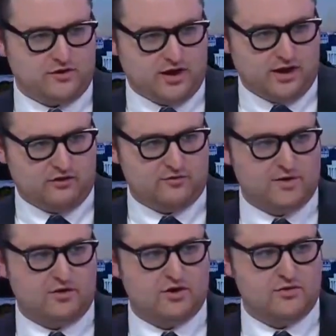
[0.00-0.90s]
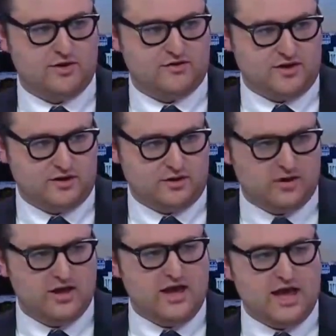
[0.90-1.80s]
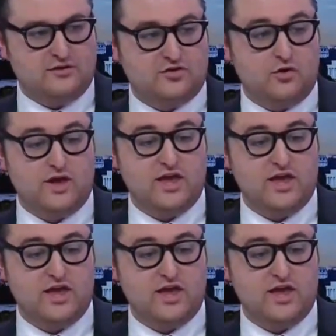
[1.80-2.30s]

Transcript: congressman or a U.S. senator. And so